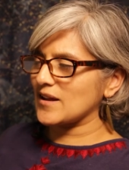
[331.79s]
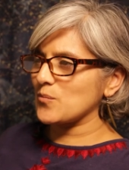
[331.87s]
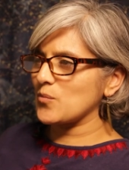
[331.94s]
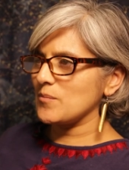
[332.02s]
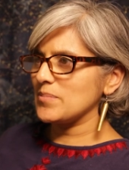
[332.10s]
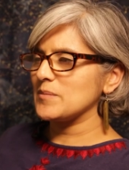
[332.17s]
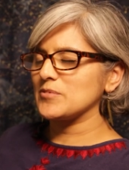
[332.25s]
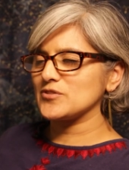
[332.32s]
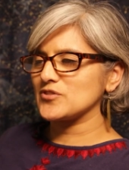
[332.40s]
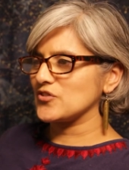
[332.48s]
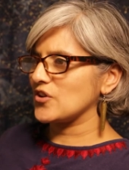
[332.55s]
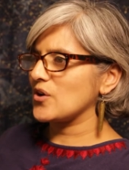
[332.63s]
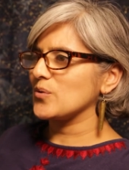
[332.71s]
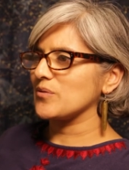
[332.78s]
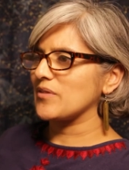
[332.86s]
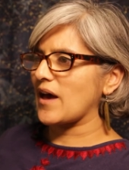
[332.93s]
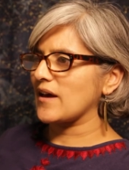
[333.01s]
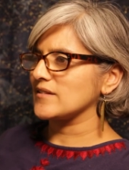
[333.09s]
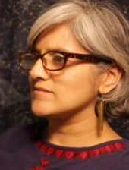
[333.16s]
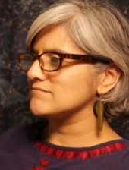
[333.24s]
And I want people to know
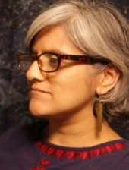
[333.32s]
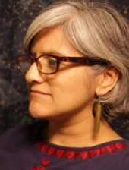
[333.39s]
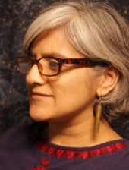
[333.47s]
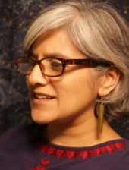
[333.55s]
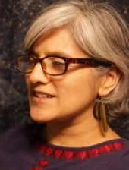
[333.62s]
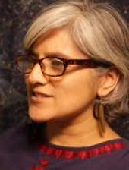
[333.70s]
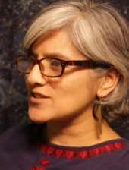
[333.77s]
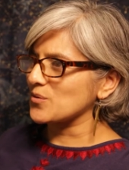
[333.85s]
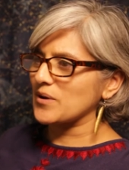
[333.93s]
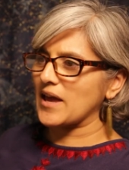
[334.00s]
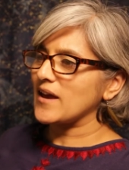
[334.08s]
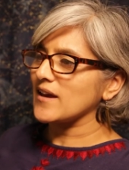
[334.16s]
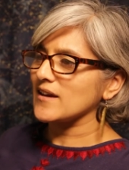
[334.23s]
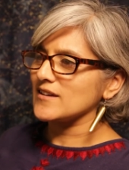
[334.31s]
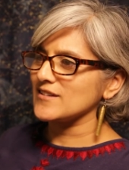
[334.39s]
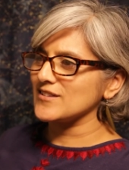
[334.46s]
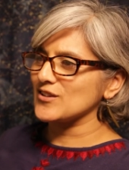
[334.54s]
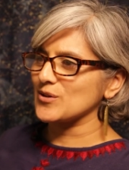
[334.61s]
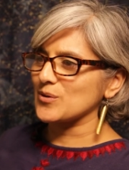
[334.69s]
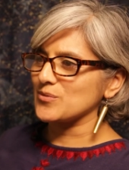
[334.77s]
that it's okay,
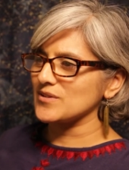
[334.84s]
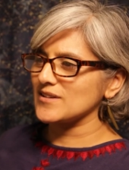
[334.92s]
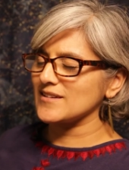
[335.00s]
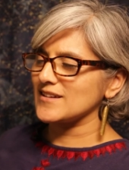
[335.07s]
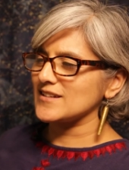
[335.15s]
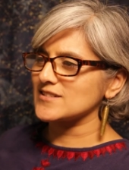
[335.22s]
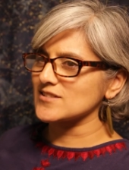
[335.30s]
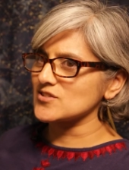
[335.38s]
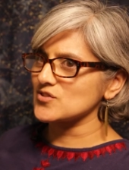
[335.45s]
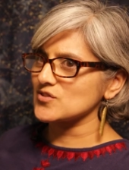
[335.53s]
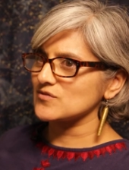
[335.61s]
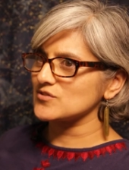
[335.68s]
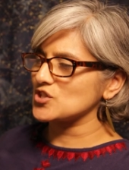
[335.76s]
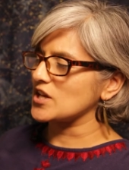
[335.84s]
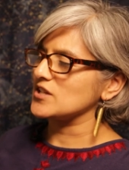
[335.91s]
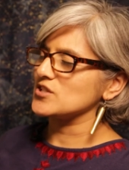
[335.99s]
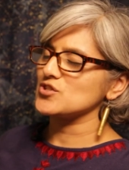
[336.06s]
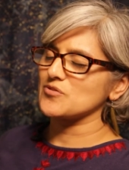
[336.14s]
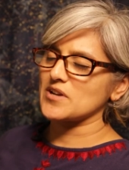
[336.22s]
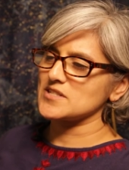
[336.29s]
you know, it doesn't
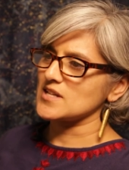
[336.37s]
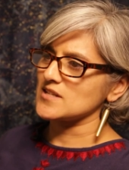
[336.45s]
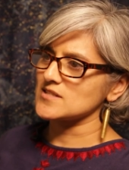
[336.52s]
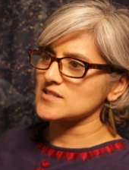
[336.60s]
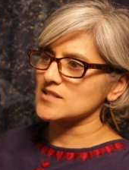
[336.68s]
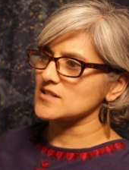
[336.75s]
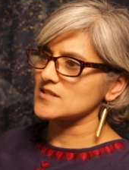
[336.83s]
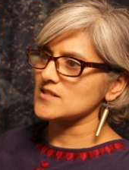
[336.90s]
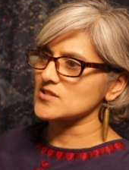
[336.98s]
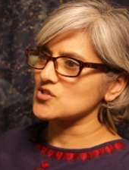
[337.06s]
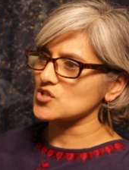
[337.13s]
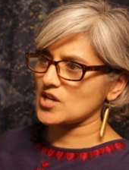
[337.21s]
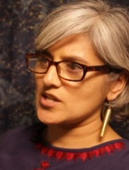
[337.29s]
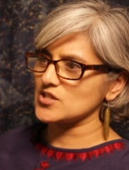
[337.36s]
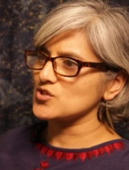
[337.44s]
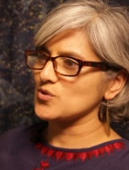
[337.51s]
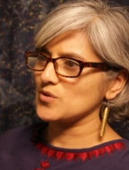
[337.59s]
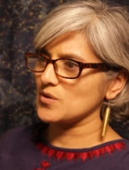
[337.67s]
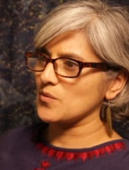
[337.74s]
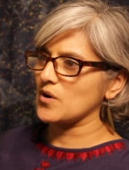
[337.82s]
change your identity, it doesn't change
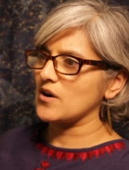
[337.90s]
who you